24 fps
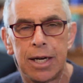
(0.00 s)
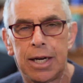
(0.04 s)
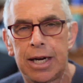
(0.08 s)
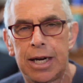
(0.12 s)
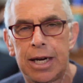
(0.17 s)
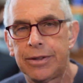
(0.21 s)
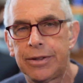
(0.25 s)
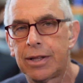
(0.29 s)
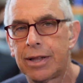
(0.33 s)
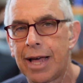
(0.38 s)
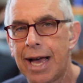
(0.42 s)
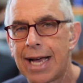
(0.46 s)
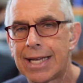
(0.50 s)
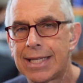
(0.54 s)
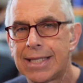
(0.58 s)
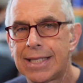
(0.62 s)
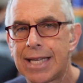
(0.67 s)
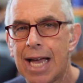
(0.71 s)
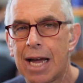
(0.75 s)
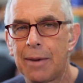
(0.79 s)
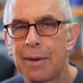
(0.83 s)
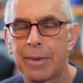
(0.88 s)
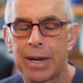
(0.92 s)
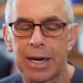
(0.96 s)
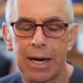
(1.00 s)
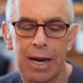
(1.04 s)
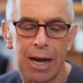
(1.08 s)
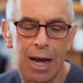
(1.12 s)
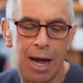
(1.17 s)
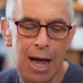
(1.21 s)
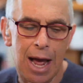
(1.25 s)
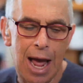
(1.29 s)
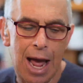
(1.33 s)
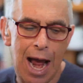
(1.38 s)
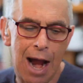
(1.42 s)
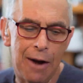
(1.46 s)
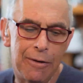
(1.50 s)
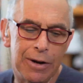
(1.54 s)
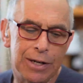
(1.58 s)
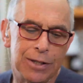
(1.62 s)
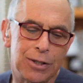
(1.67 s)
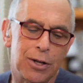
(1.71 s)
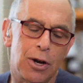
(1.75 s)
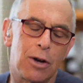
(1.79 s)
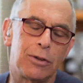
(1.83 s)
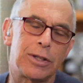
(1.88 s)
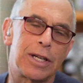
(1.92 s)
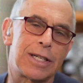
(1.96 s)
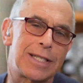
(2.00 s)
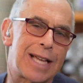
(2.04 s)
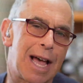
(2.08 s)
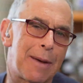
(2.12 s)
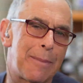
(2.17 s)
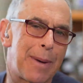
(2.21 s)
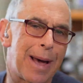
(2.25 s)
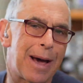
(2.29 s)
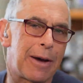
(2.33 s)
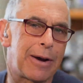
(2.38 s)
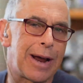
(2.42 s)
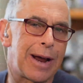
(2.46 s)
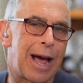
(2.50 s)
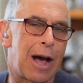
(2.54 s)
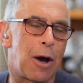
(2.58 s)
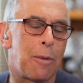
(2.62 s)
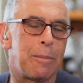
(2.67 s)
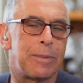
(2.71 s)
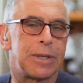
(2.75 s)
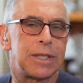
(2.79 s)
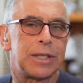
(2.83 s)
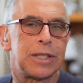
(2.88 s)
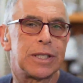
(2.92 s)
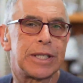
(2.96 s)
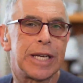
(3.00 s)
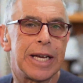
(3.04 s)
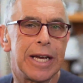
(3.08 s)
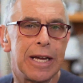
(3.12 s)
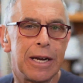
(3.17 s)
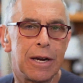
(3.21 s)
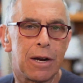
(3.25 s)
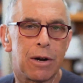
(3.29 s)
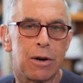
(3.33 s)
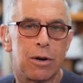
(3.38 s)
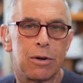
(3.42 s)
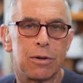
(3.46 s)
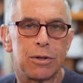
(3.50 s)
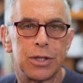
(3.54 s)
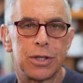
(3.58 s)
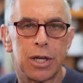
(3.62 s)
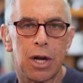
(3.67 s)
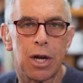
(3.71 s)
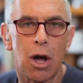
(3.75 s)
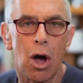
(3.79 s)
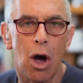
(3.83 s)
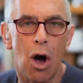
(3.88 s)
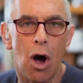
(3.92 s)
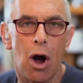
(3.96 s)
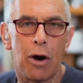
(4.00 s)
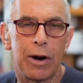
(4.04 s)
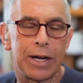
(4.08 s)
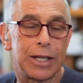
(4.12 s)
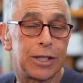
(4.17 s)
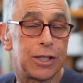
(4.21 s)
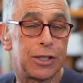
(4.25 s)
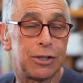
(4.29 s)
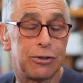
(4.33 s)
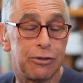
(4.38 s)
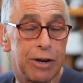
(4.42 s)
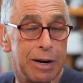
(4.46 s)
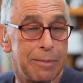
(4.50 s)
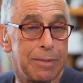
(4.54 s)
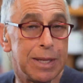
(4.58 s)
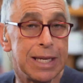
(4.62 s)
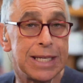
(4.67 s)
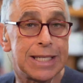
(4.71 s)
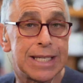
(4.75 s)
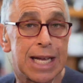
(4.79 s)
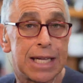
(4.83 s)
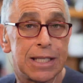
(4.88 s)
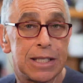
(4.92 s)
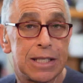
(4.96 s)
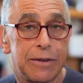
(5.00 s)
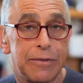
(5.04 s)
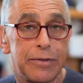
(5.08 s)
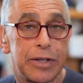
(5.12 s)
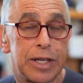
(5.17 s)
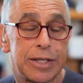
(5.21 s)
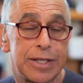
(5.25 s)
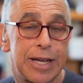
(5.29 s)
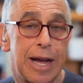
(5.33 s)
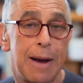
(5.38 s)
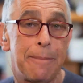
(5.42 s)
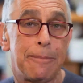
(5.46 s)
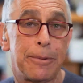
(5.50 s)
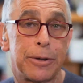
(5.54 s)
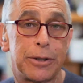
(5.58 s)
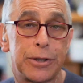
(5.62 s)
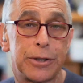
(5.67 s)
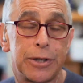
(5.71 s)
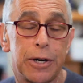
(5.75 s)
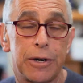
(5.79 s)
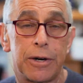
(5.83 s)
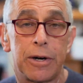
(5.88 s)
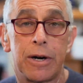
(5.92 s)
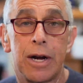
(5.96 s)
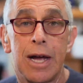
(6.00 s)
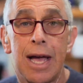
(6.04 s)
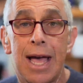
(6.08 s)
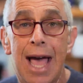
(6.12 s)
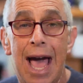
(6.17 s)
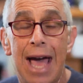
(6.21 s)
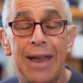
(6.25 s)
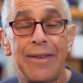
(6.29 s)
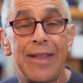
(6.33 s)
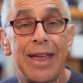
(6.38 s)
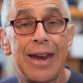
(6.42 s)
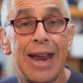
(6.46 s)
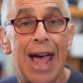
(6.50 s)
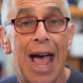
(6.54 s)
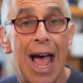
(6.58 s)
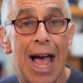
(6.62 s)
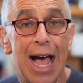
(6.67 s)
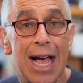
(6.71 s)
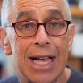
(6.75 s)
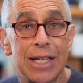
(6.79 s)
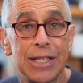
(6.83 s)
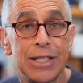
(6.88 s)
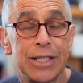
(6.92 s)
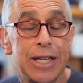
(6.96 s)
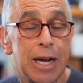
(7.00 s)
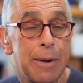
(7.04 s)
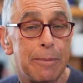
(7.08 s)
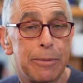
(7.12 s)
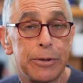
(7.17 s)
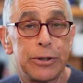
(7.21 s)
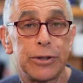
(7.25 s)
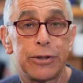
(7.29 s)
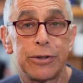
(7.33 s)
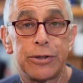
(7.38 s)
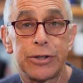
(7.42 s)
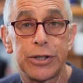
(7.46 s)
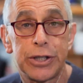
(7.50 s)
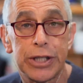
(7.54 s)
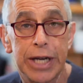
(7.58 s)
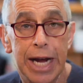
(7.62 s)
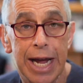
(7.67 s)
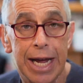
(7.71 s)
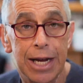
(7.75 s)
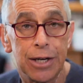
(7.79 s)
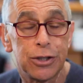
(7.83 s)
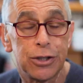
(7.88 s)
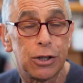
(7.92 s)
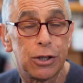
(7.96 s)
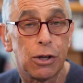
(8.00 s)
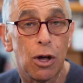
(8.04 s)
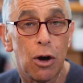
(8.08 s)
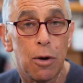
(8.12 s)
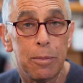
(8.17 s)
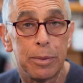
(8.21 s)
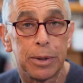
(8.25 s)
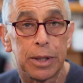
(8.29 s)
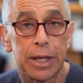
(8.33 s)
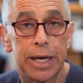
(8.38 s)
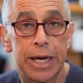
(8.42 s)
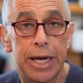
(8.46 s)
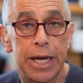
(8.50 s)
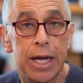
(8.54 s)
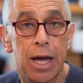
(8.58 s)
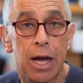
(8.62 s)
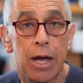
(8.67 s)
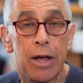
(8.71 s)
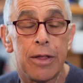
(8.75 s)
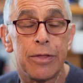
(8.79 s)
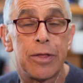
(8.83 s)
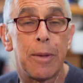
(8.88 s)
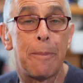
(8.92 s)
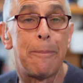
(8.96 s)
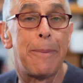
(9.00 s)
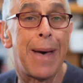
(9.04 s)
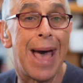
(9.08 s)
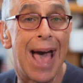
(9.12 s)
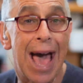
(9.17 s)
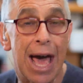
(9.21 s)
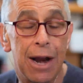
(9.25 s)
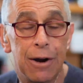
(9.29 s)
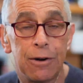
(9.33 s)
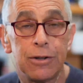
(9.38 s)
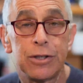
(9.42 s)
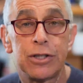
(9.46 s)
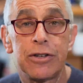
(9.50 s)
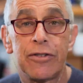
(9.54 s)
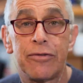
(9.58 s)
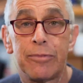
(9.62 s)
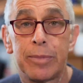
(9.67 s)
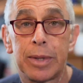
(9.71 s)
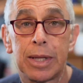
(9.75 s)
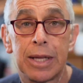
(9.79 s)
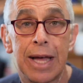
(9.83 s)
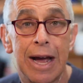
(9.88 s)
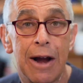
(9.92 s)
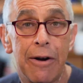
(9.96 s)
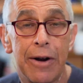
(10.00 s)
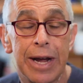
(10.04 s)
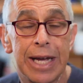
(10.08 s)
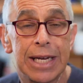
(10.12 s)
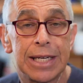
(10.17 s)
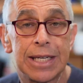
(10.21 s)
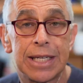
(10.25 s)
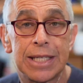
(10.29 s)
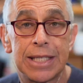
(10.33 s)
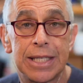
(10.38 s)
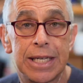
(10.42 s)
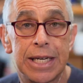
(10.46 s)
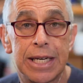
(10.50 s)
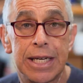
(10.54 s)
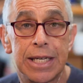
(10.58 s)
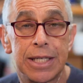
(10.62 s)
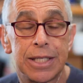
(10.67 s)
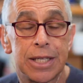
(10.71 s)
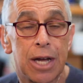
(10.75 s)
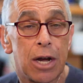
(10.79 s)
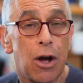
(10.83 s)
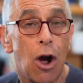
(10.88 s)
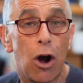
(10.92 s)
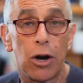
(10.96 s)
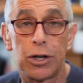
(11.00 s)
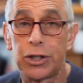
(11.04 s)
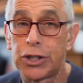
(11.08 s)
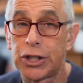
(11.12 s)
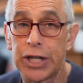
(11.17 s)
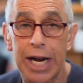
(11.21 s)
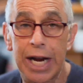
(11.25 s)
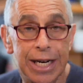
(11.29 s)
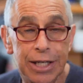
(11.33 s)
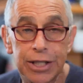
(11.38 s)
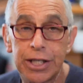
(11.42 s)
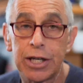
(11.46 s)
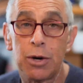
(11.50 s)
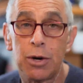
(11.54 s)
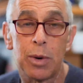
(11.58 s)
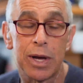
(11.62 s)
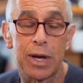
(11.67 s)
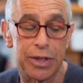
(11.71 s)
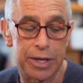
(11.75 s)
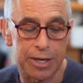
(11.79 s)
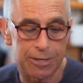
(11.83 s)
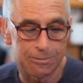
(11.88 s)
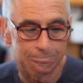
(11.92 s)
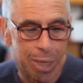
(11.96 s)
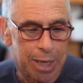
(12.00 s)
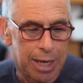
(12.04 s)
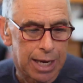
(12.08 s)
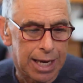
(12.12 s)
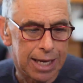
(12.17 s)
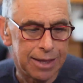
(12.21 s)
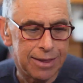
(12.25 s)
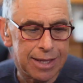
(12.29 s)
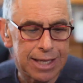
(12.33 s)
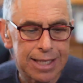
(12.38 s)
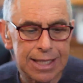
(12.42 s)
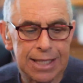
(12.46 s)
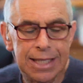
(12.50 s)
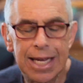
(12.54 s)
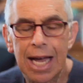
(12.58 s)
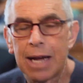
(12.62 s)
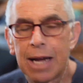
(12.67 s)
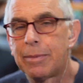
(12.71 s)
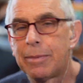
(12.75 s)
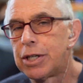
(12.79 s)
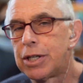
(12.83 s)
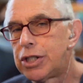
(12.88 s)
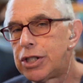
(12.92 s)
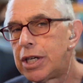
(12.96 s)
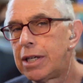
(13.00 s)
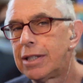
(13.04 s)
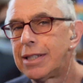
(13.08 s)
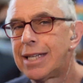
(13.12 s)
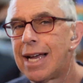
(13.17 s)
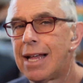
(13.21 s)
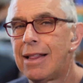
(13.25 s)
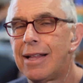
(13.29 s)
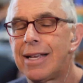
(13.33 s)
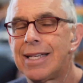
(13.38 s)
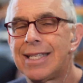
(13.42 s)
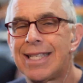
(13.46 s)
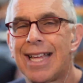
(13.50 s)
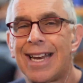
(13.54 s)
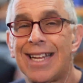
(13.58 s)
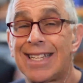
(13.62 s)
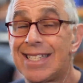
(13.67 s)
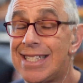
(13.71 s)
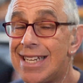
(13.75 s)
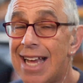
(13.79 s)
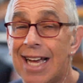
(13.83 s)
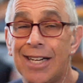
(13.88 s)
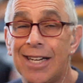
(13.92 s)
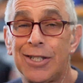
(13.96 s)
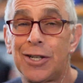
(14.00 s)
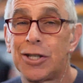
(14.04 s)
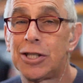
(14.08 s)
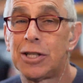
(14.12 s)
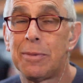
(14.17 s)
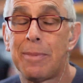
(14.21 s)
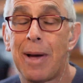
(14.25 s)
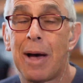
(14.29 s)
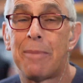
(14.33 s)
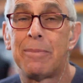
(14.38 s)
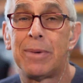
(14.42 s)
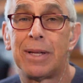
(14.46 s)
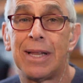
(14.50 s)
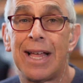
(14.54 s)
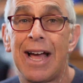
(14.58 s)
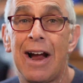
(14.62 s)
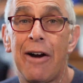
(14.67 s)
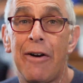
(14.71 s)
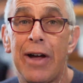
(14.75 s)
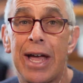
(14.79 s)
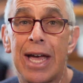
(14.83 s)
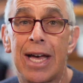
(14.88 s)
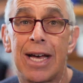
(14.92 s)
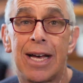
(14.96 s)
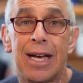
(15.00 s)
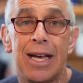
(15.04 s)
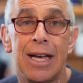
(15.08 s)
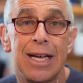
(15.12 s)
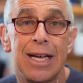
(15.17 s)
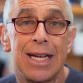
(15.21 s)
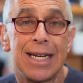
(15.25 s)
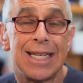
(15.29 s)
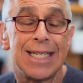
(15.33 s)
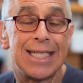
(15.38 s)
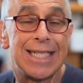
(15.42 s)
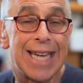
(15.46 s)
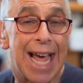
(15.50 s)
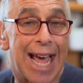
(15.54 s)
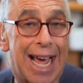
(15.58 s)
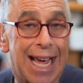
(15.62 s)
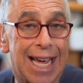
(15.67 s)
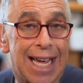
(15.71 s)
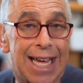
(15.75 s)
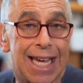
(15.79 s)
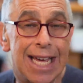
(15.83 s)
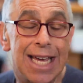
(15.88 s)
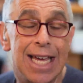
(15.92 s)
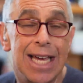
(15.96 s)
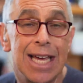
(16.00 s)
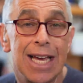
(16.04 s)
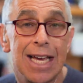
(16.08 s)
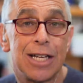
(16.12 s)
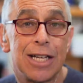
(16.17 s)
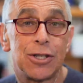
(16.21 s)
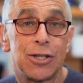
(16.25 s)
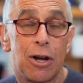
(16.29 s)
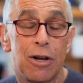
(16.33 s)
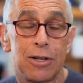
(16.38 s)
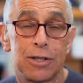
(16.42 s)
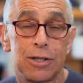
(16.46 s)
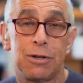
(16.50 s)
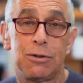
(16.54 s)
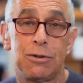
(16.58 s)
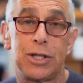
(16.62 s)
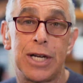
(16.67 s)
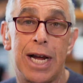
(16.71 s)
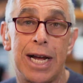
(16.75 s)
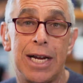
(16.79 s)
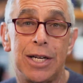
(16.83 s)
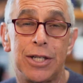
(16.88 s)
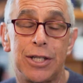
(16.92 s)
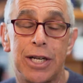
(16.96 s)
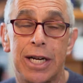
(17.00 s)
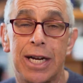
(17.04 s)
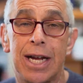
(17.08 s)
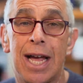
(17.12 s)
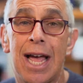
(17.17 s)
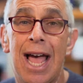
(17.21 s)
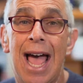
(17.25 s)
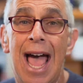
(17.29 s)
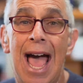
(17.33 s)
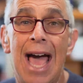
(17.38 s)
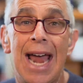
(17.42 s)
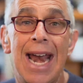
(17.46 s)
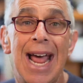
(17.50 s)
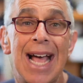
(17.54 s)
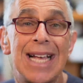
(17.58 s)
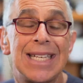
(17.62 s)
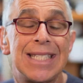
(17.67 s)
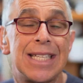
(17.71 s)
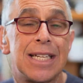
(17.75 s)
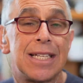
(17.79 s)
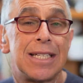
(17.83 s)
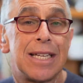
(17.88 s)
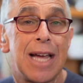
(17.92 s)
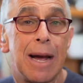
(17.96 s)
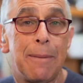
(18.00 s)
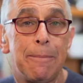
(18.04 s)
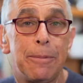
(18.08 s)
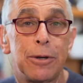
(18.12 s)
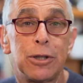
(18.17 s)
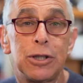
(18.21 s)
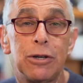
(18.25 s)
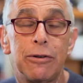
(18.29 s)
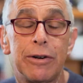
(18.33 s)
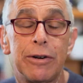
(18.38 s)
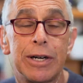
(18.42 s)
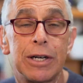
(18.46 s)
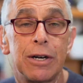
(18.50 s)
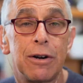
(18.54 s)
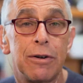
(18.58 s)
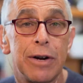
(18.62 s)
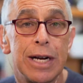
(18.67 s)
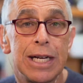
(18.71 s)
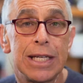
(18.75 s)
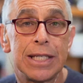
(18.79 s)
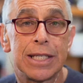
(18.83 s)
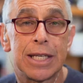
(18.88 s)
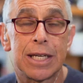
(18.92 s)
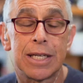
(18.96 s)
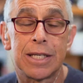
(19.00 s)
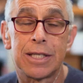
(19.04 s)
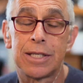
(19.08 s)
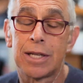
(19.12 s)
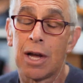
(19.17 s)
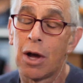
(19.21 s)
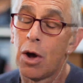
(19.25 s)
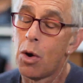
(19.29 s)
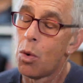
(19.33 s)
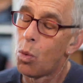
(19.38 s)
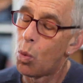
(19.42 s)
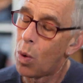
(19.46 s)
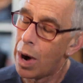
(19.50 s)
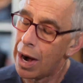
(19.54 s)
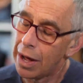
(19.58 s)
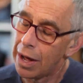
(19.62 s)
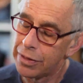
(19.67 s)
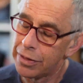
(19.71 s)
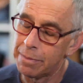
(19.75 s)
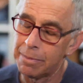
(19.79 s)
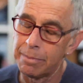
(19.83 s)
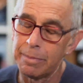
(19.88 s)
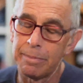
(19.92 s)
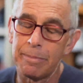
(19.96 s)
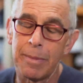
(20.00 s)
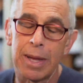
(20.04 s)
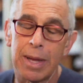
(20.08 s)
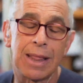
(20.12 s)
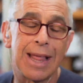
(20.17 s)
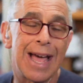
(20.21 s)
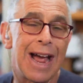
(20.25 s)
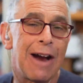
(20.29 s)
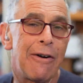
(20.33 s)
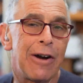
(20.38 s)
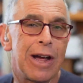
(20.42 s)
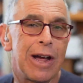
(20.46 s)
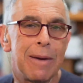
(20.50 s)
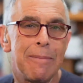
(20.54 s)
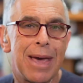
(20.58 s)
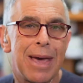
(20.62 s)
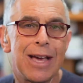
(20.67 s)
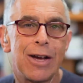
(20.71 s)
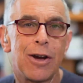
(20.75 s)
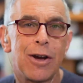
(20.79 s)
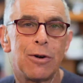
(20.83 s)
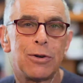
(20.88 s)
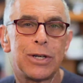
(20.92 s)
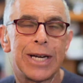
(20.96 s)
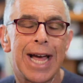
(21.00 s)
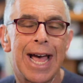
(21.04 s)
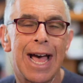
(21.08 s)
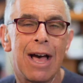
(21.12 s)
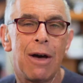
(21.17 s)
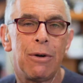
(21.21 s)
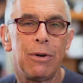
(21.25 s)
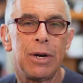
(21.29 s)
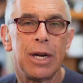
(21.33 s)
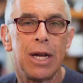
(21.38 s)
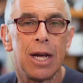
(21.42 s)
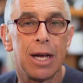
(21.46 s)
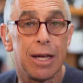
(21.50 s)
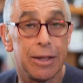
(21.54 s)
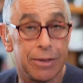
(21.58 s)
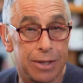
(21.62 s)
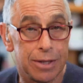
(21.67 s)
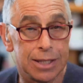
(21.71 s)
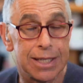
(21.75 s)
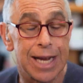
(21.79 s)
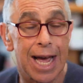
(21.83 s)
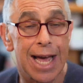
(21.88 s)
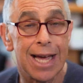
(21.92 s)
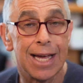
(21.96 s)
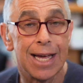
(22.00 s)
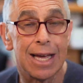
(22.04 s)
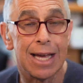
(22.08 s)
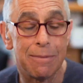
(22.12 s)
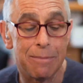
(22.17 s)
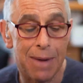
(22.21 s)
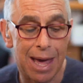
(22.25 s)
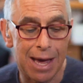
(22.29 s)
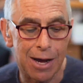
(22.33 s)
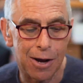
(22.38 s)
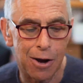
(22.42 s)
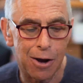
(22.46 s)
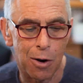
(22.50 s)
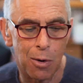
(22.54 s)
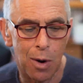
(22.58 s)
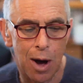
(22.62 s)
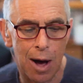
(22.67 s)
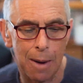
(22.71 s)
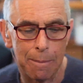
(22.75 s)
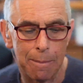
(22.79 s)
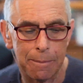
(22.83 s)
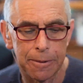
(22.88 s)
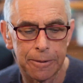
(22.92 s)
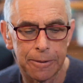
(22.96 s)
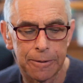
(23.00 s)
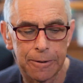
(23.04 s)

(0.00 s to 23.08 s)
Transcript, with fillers: In the last segment, Erin told us about how mosquitoes are extremely sensitive to temperature, and that as temperatures change globally, the patterns of malaria disease are changing with it. In this segment, she'll tell us that it's not just about malaria. Dengue is also changing, and as the temperature increases, while the malaria may go down, the dengue may go up.